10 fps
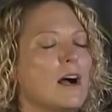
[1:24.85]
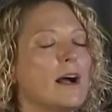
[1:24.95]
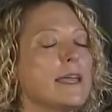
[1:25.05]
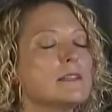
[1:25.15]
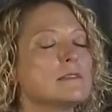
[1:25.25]

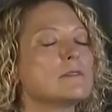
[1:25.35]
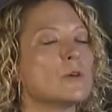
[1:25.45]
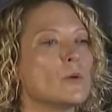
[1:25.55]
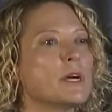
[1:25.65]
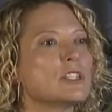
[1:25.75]
I had
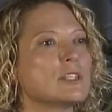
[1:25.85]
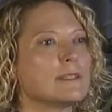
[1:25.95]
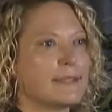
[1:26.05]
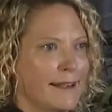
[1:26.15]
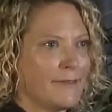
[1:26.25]
so much
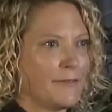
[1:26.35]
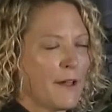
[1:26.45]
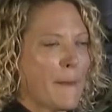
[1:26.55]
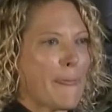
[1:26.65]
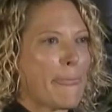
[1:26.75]
stuff
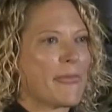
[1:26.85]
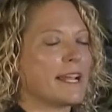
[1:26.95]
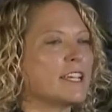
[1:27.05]
that